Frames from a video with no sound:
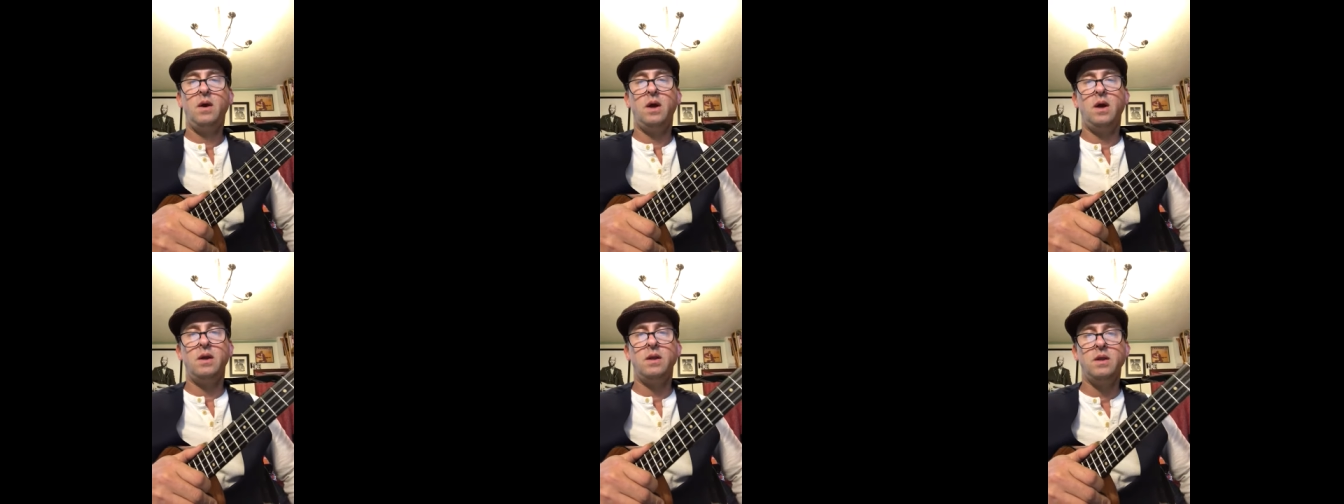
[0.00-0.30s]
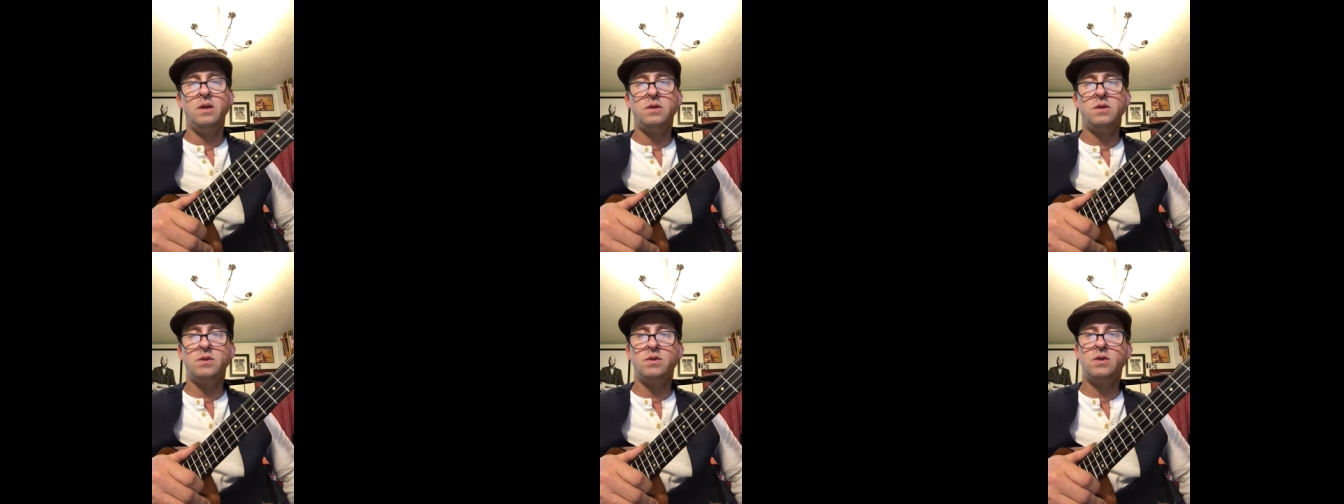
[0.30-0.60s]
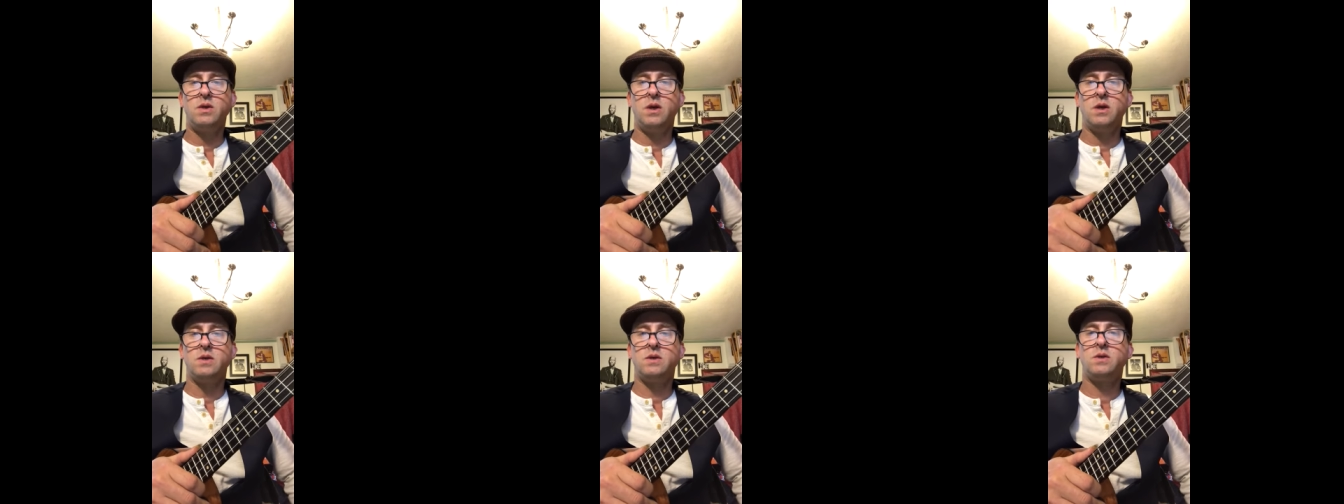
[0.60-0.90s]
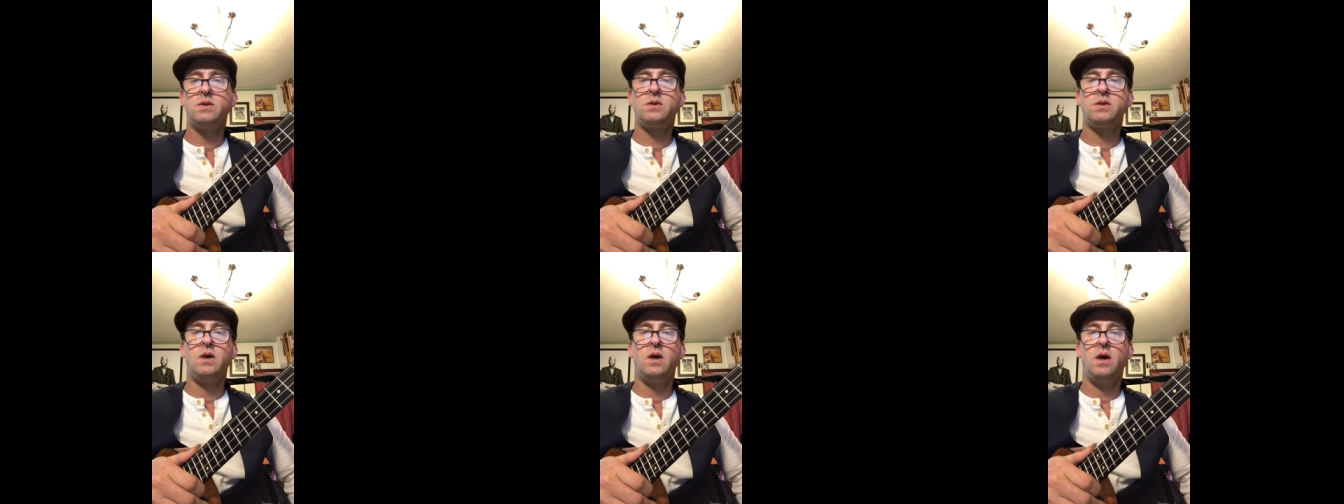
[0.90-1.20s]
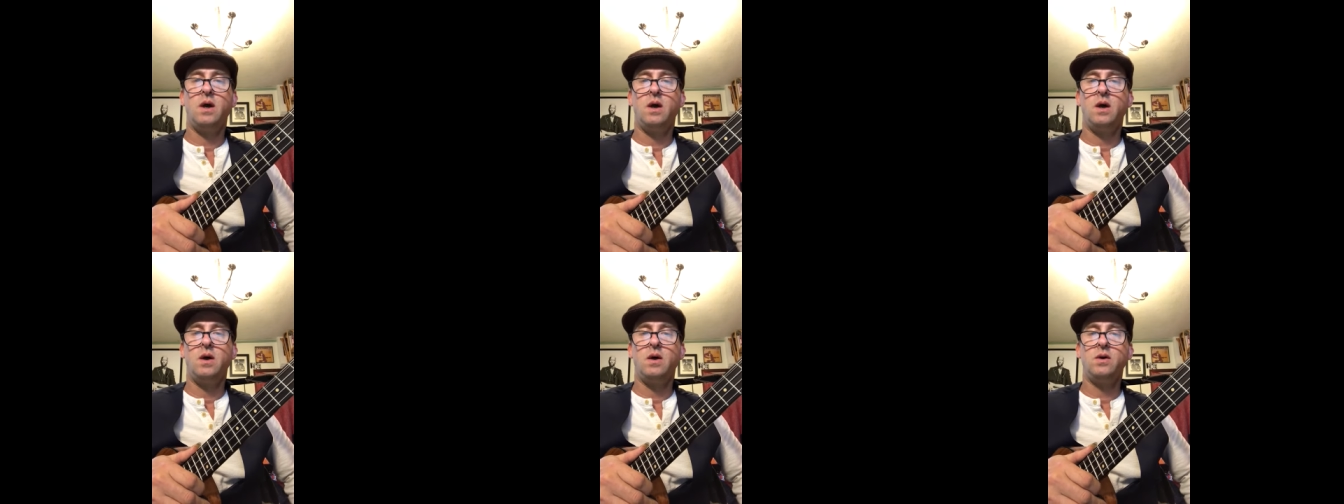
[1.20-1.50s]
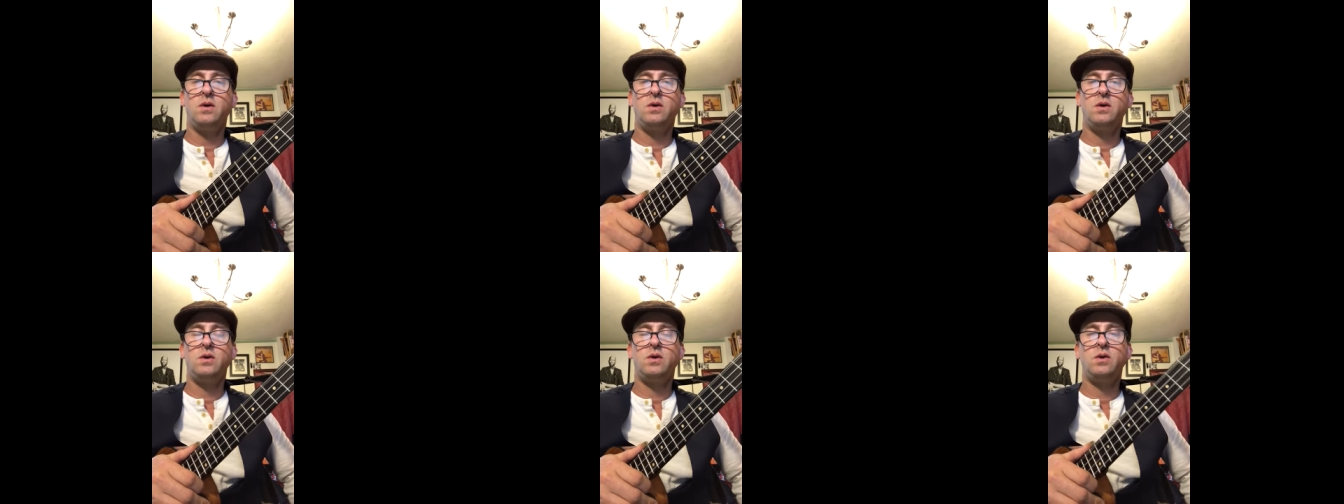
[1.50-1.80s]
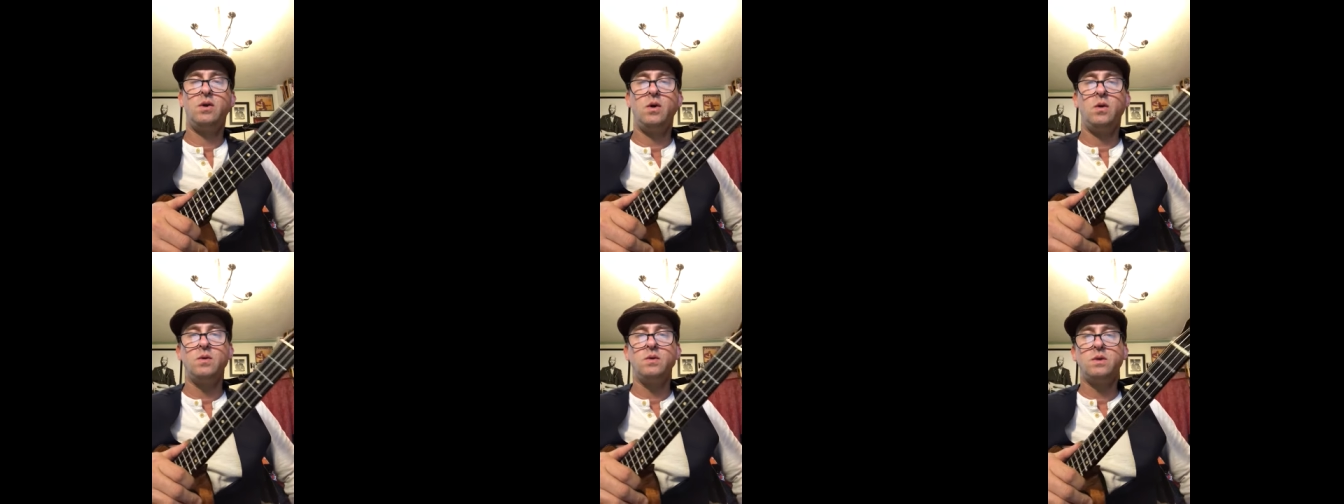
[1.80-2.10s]
And this just uh,
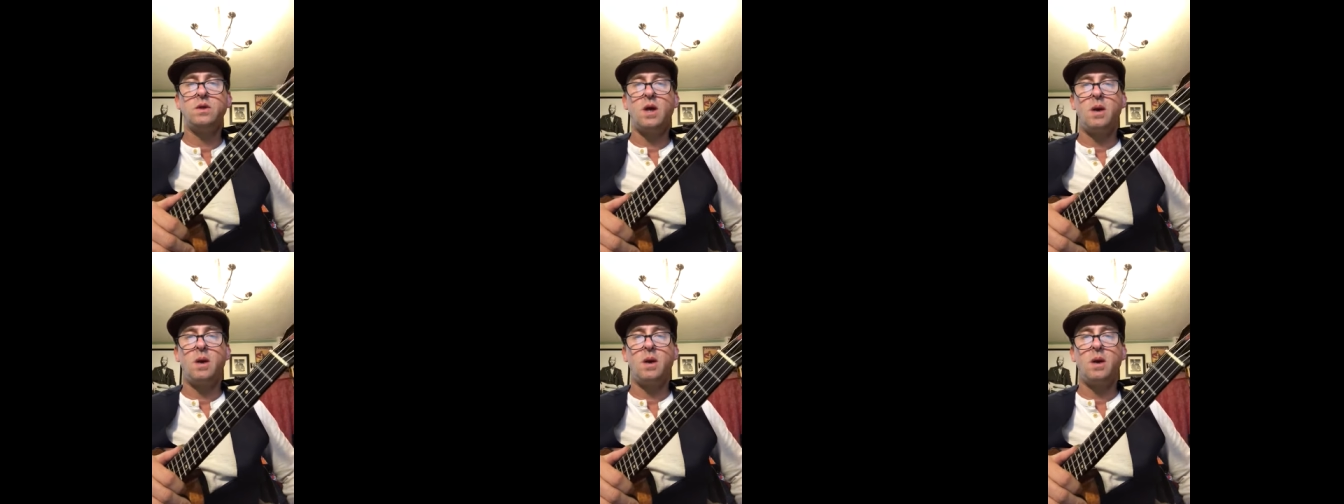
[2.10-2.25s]
shows